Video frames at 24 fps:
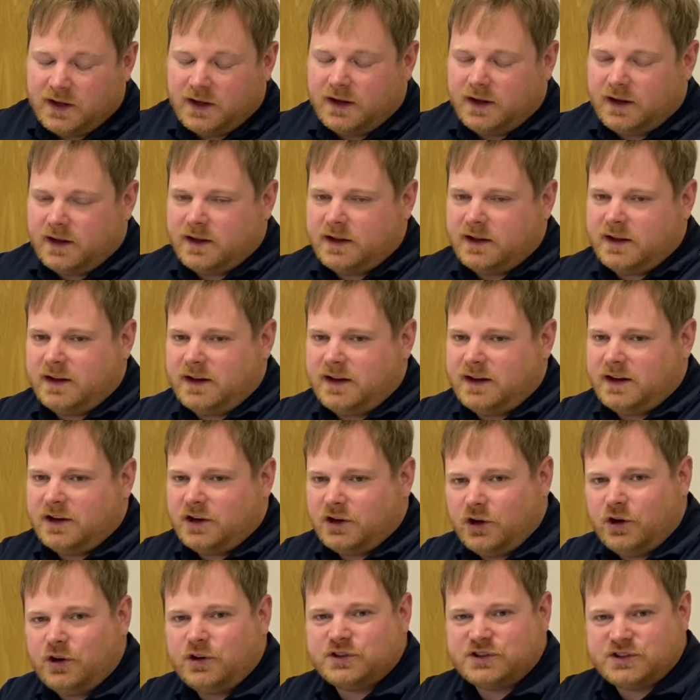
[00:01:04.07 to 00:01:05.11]
the
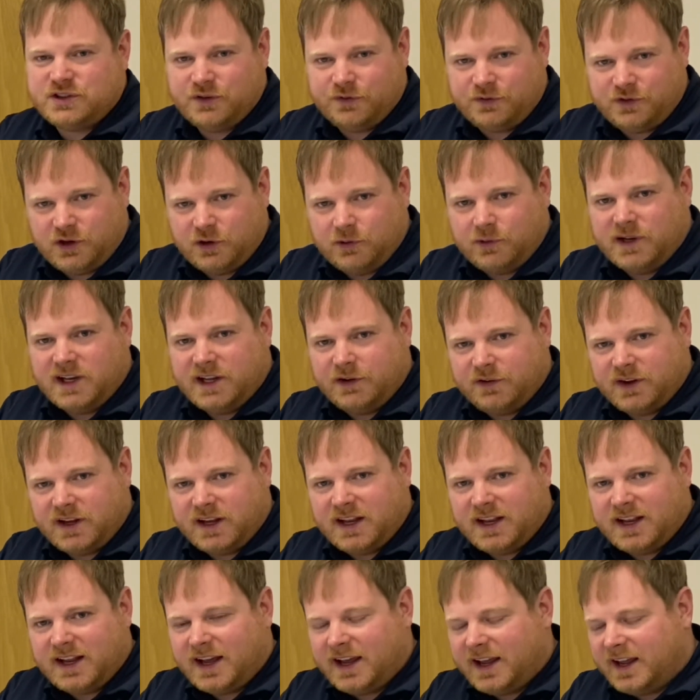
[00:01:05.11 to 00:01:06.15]
cost of you living
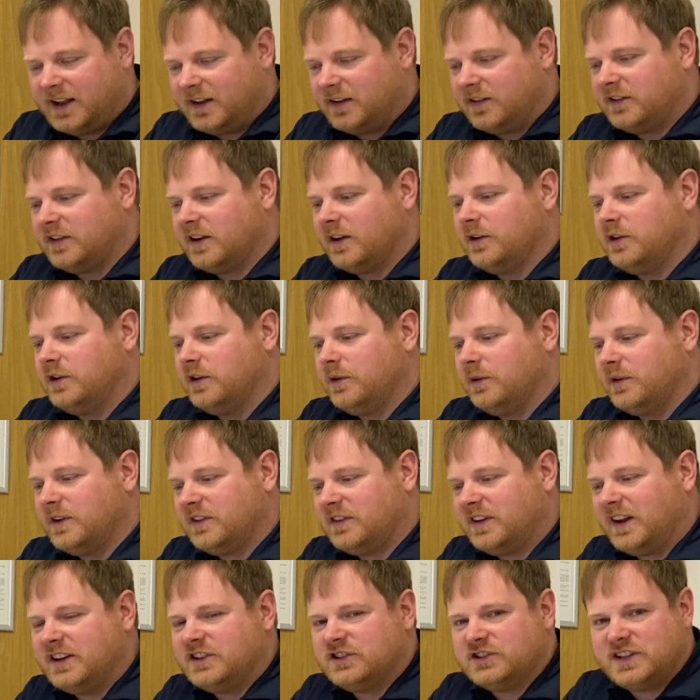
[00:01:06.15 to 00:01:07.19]
in that end. So you
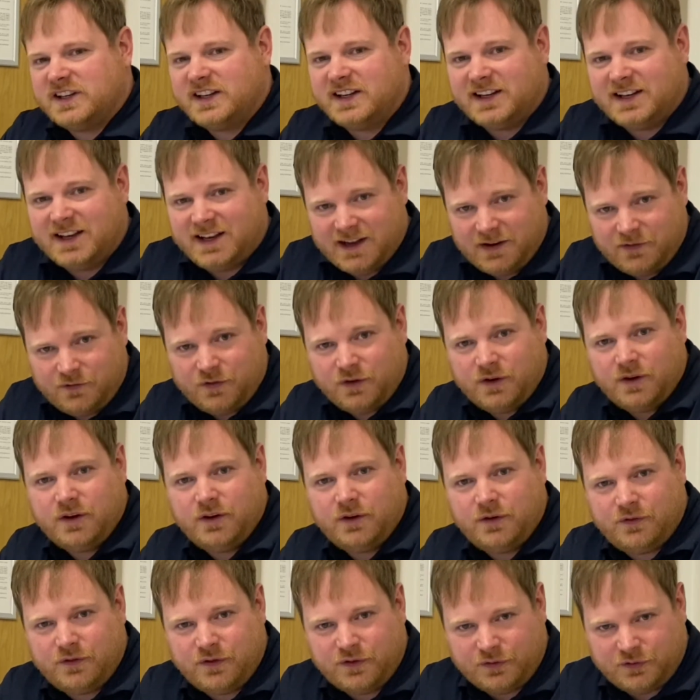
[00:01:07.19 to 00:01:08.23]
essentially live
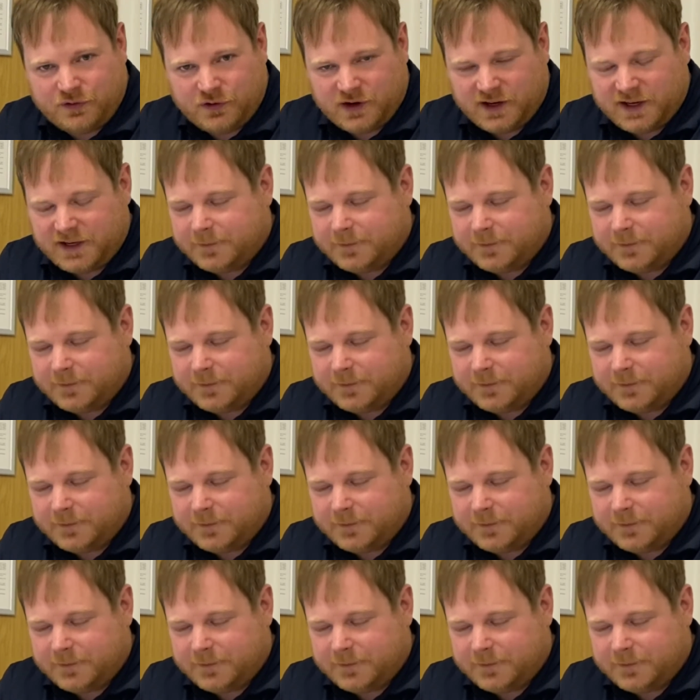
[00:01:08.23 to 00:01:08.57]
for free.